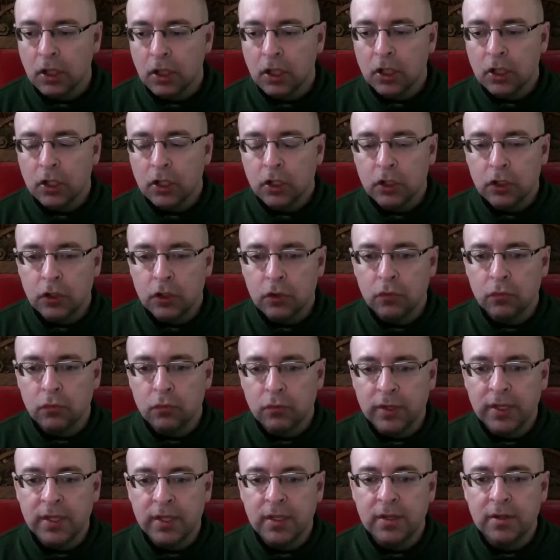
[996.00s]
you
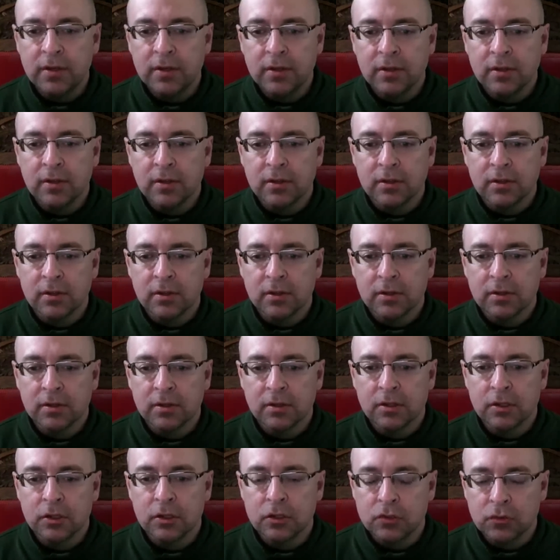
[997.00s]
read
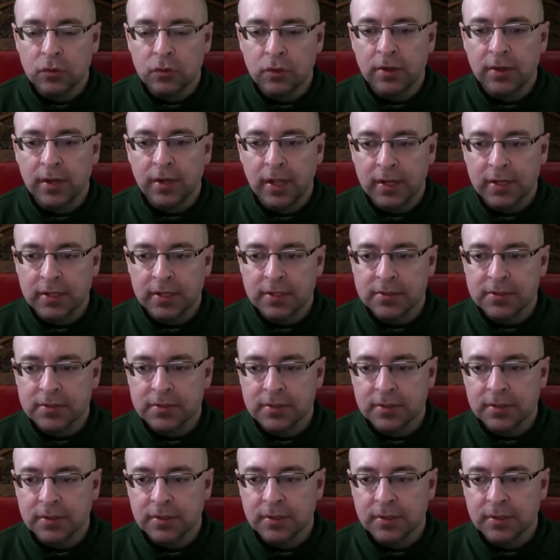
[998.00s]
Jordanetics,